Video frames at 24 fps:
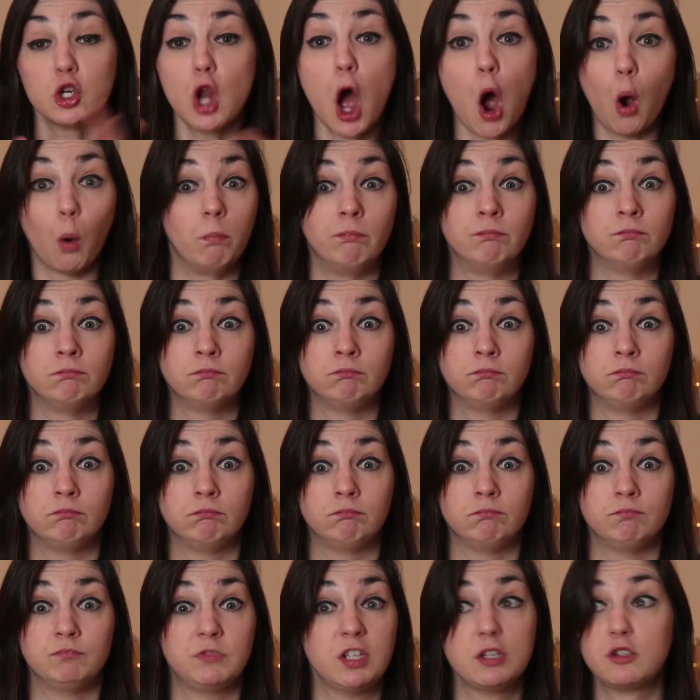No,
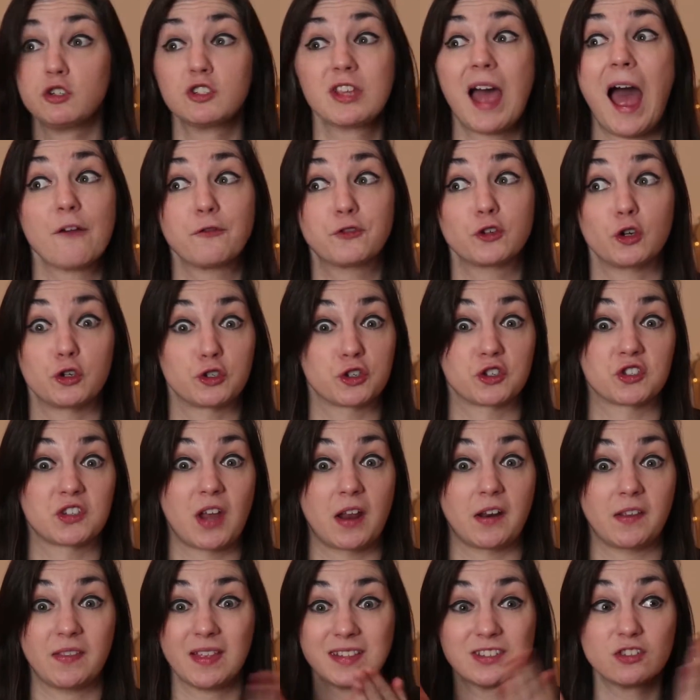they just have to understand it.